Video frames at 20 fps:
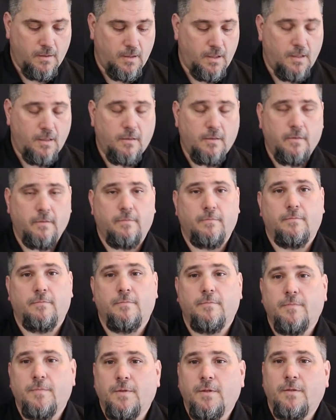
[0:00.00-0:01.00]
And
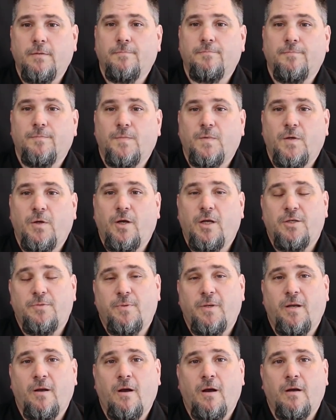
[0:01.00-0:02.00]
your
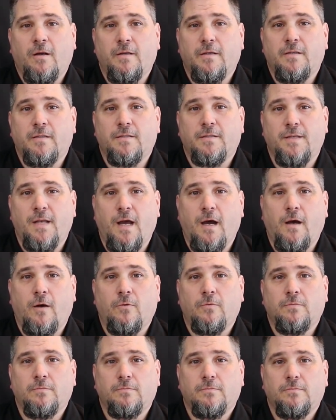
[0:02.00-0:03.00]
HPR is now,